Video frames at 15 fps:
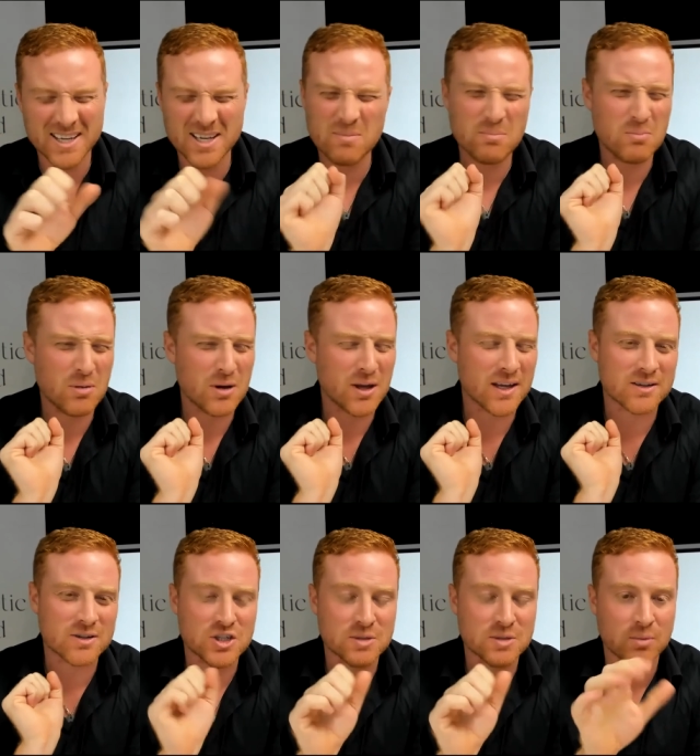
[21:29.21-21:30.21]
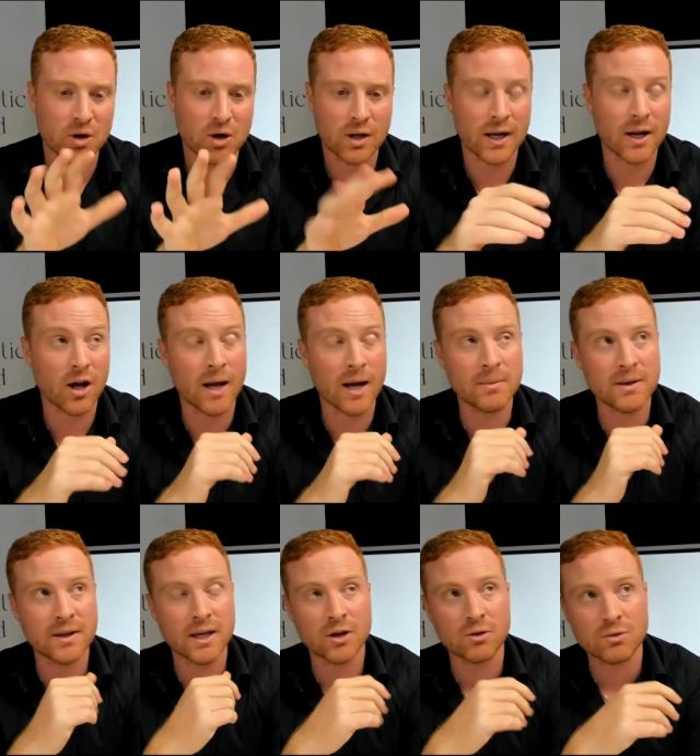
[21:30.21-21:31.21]
a big spotlight. I'm in
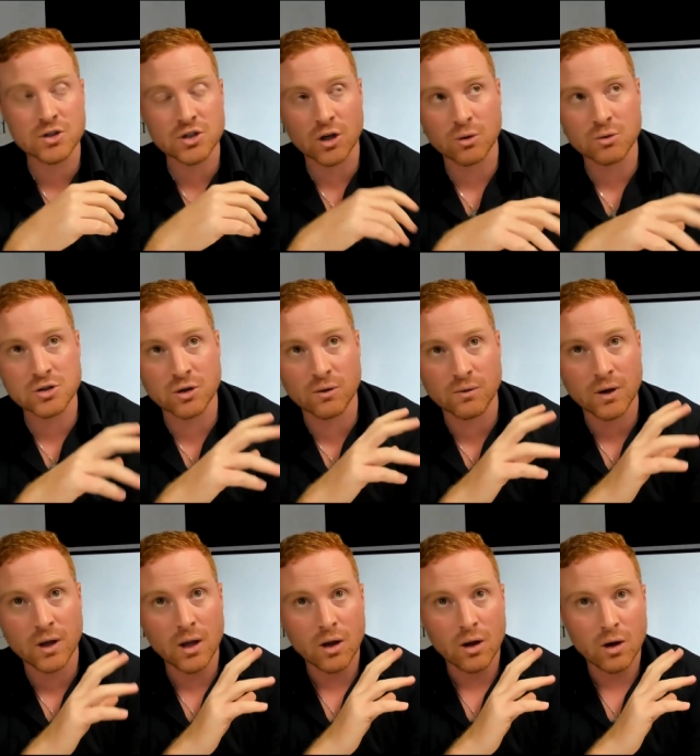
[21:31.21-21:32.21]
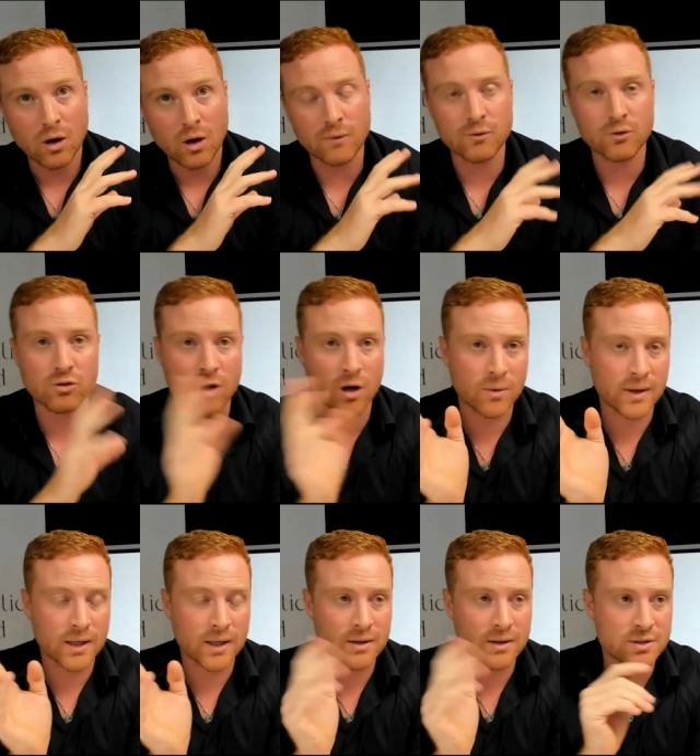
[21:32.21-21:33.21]
the end result of
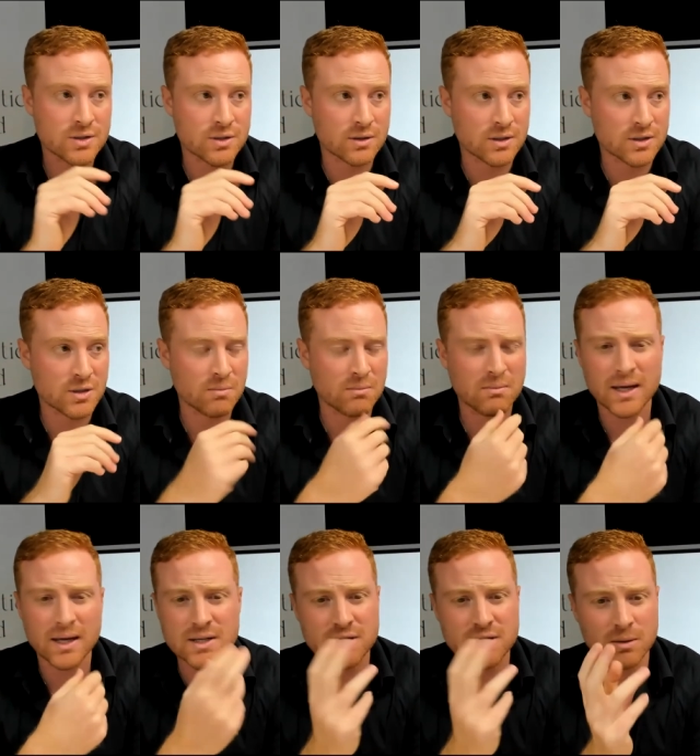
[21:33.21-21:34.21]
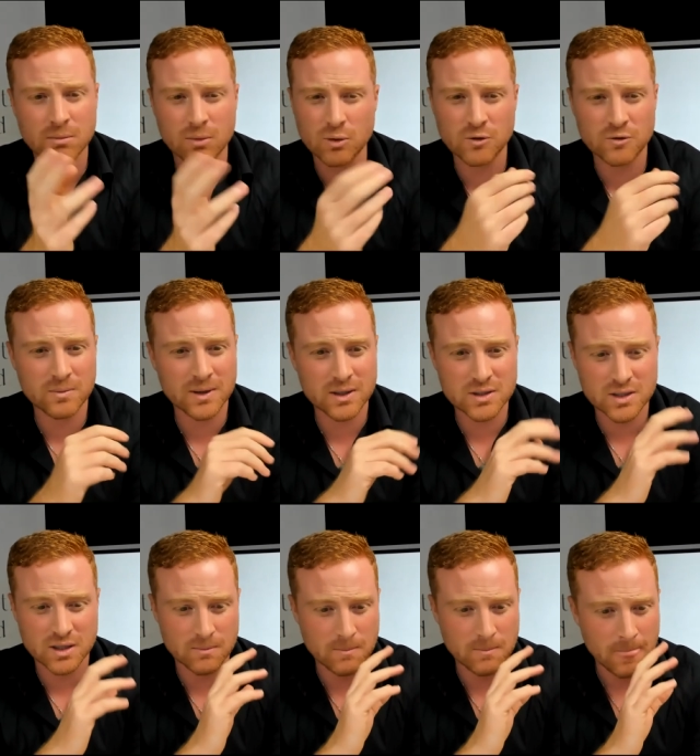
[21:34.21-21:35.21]
growing this amazing movement
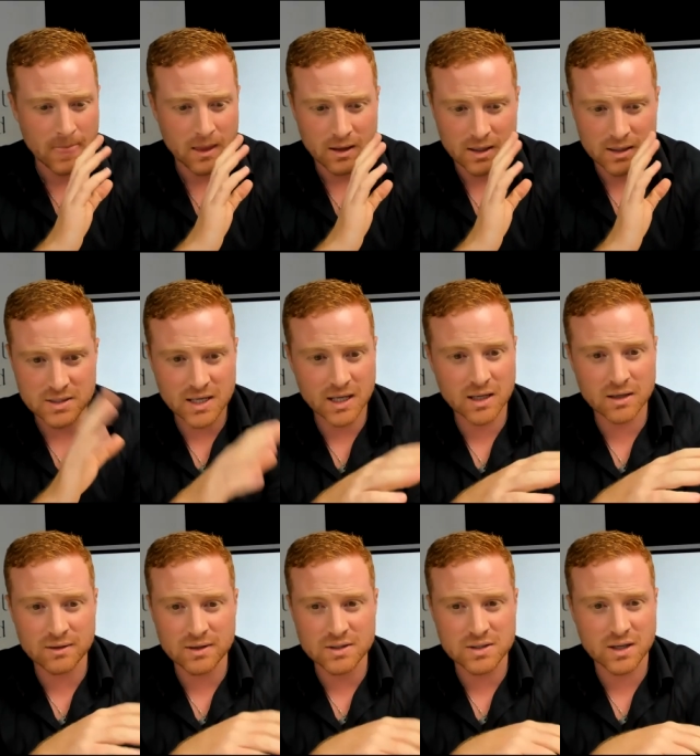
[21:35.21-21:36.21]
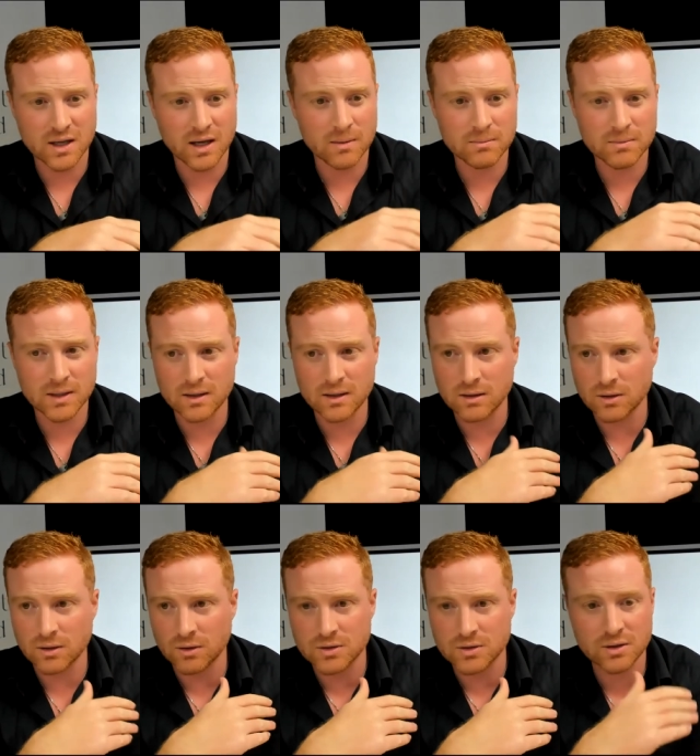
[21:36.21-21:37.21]
and taking this company, you
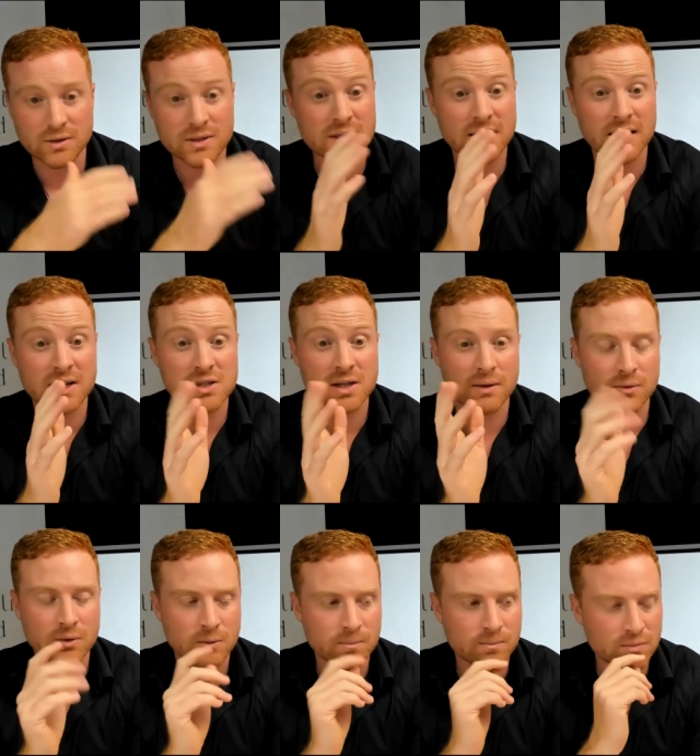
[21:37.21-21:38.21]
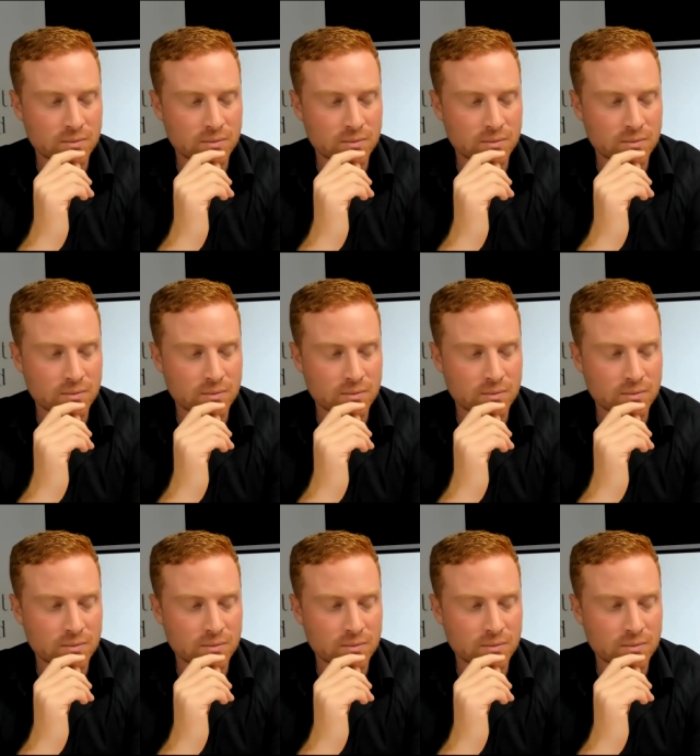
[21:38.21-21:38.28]
know, to its next level.